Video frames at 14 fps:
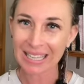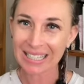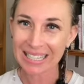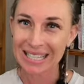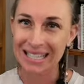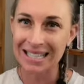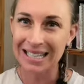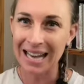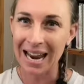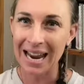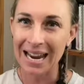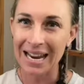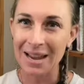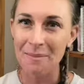
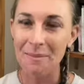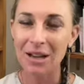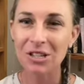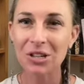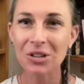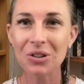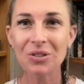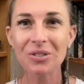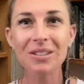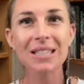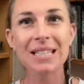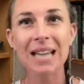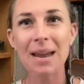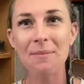stay magical,
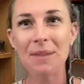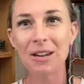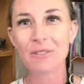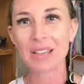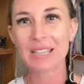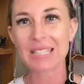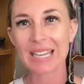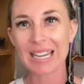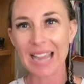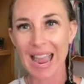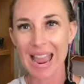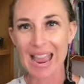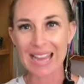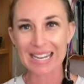stay manifesting,
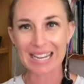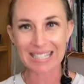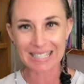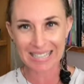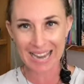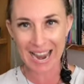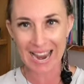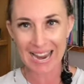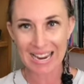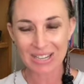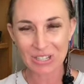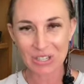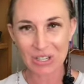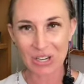and
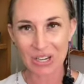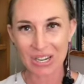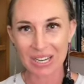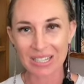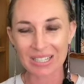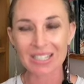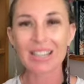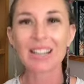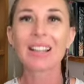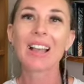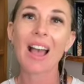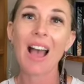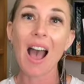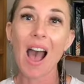stay tuned.
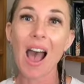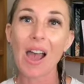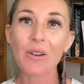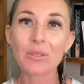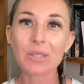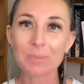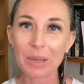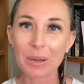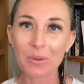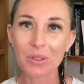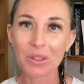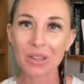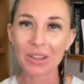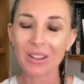I'll speak
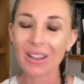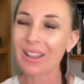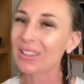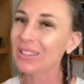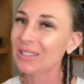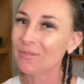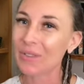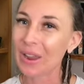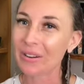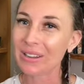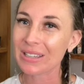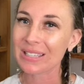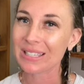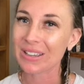with you
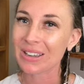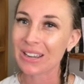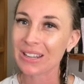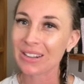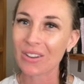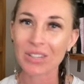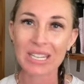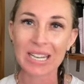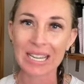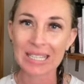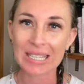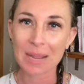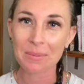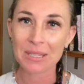very soon on the
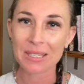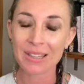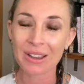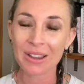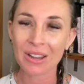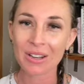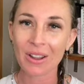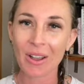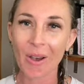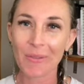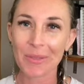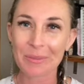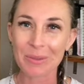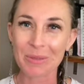next episode
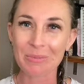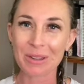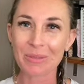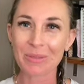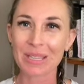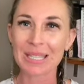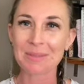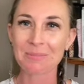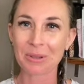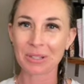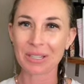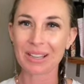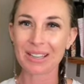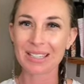of the Moon Manifesting
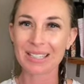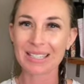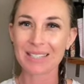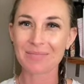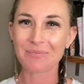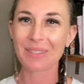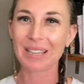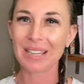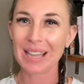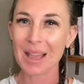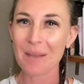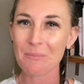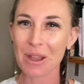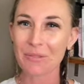
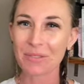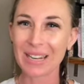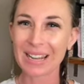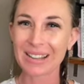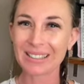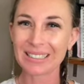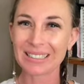Podcast. Bye for now.